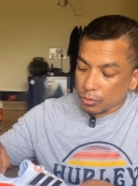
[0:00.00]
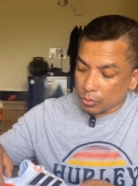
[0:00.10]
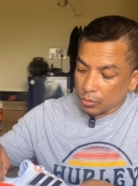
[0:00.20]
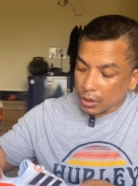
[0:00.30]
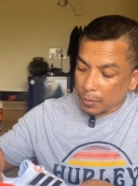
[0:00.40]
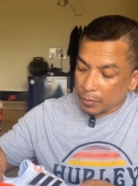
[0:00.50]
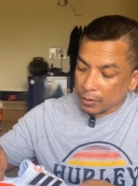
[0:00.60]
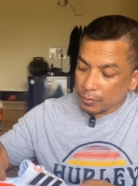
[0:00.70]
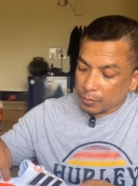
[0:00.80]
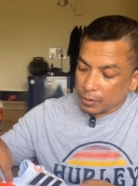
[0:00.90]
shoe,
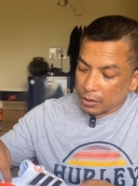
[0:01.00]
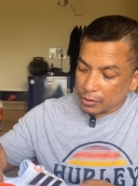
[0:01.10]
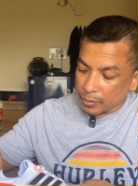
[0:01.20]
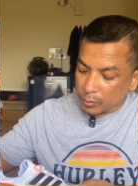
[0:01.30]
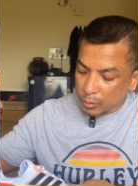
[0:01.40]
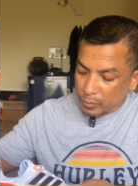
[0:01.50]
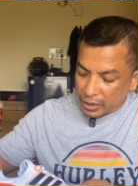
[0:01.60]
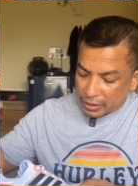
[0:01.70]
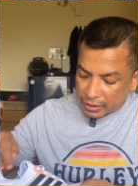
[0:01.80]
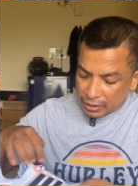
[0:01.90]
apart from the Ultraboost
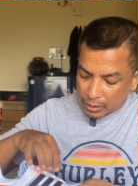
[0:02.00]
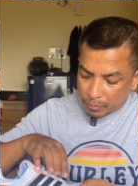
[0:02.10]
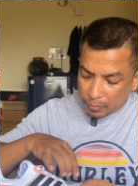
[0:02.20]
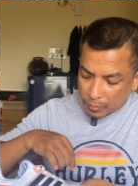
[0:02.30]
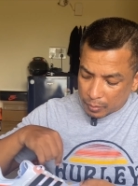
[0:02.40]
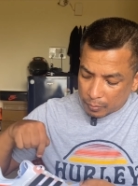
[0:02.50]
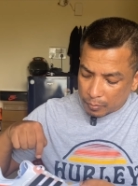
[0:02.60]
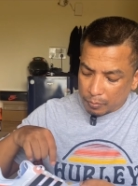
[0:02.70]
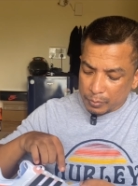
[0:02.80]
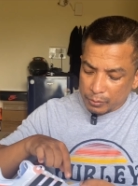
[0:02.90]
branding, the
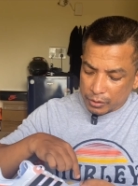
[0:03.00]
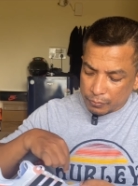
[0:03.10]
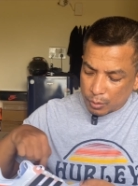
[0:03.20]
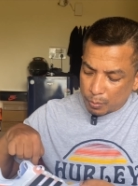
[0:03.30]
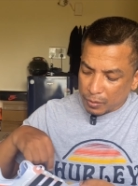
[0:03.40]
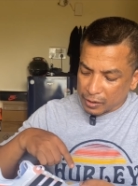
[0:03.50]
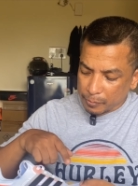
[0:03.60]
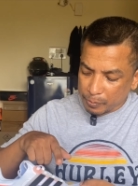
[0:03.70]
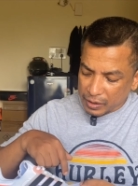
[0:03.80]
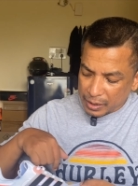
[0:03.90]
beautiful
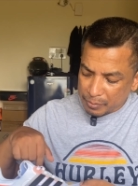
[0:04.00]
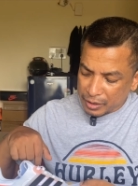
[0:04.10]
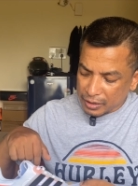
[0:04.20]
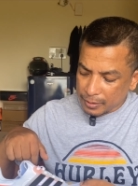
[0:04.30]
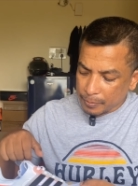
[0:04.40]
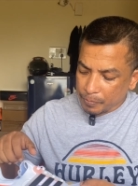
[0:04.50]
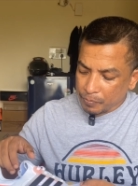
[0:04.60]
prime knit,